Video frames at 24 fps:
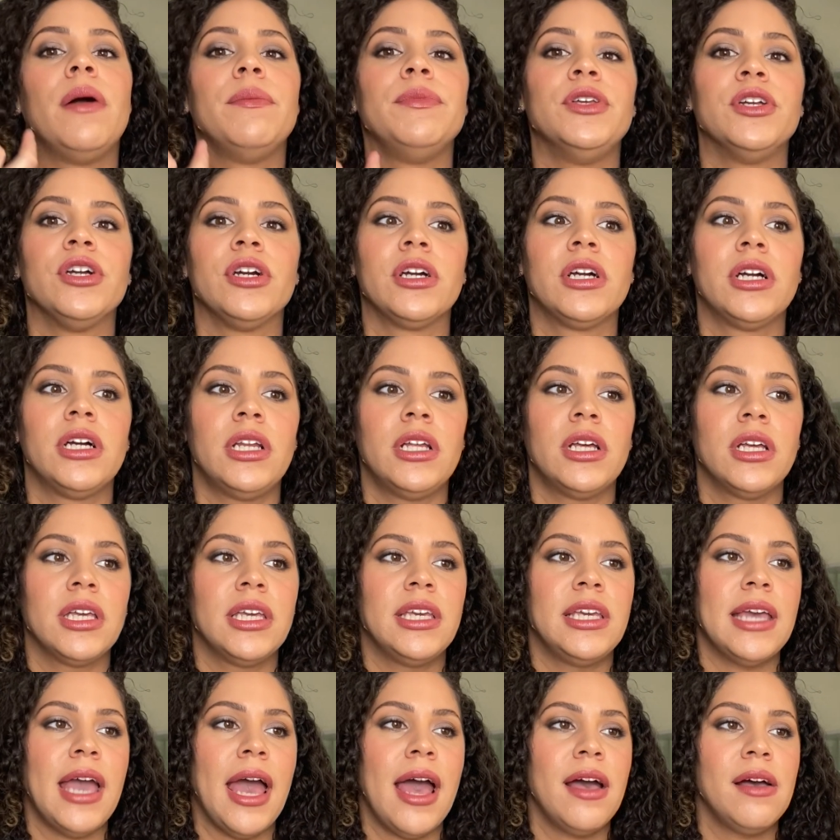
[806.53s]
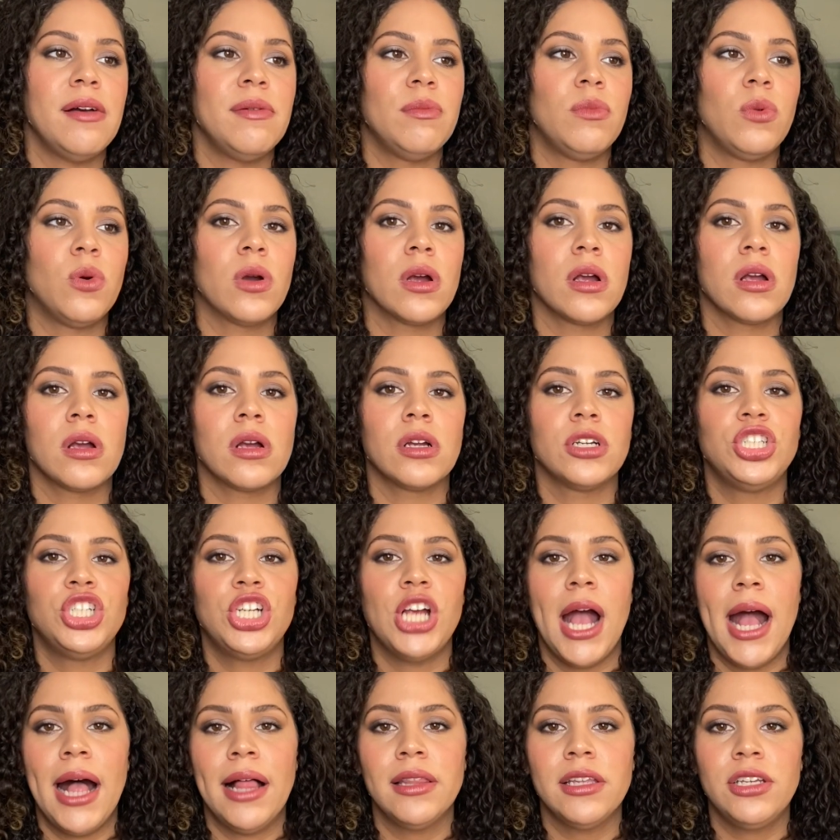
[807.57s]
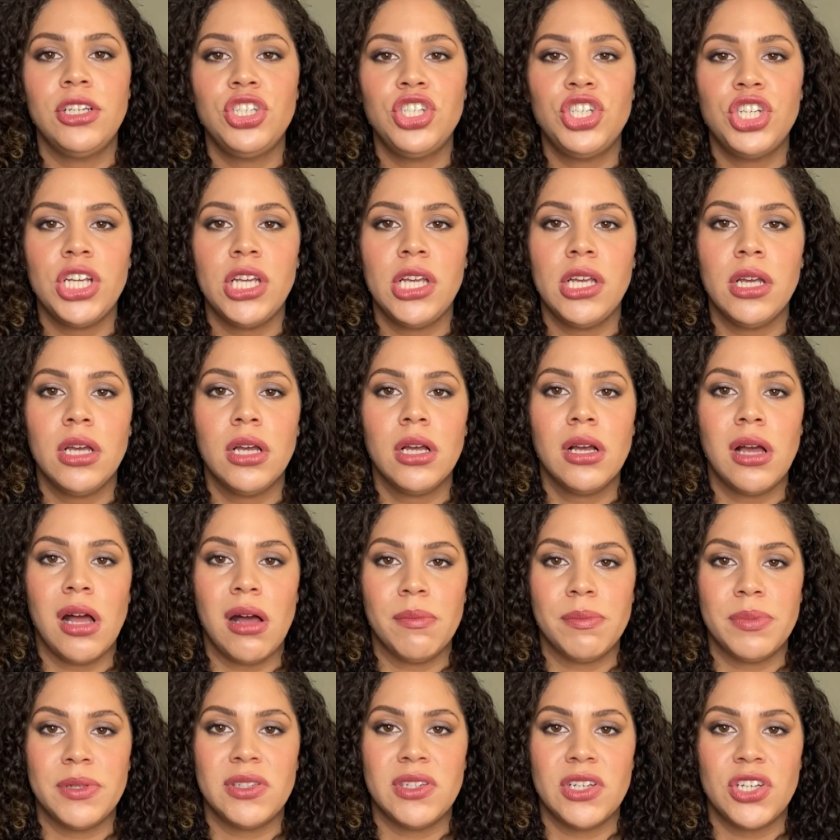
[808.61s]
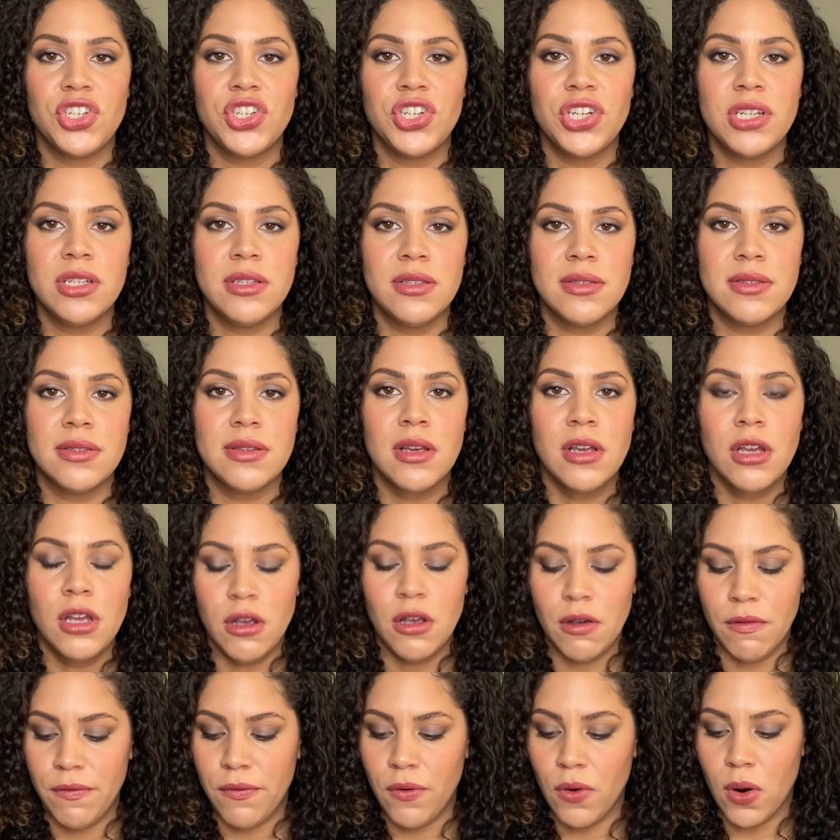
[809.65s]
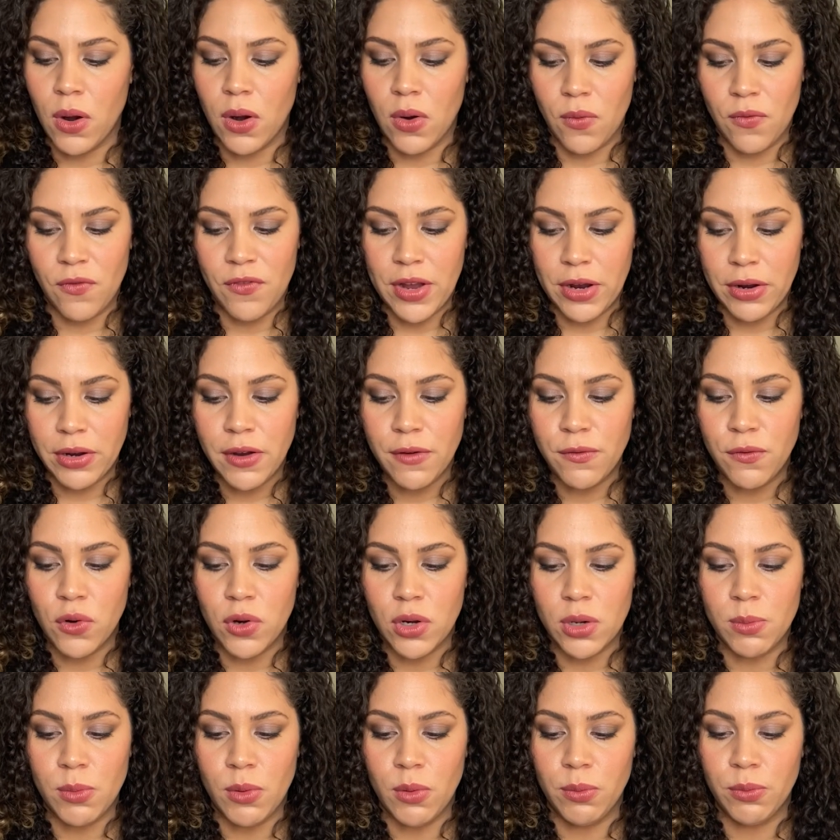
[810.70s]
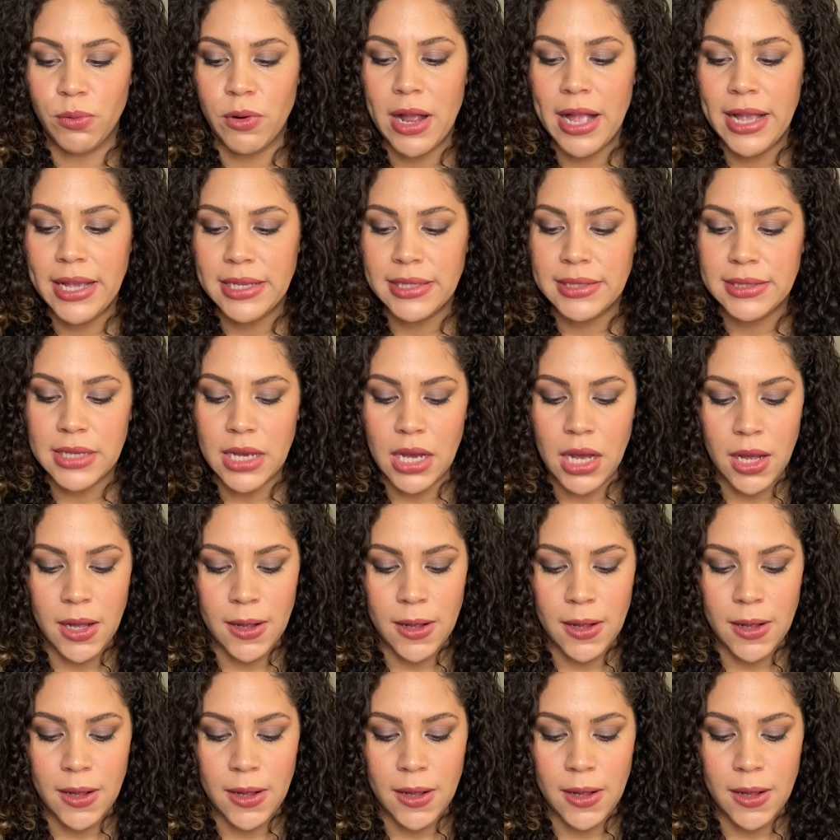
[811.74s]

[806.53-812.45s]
You're gonna get more challenging compositions for very affordable price.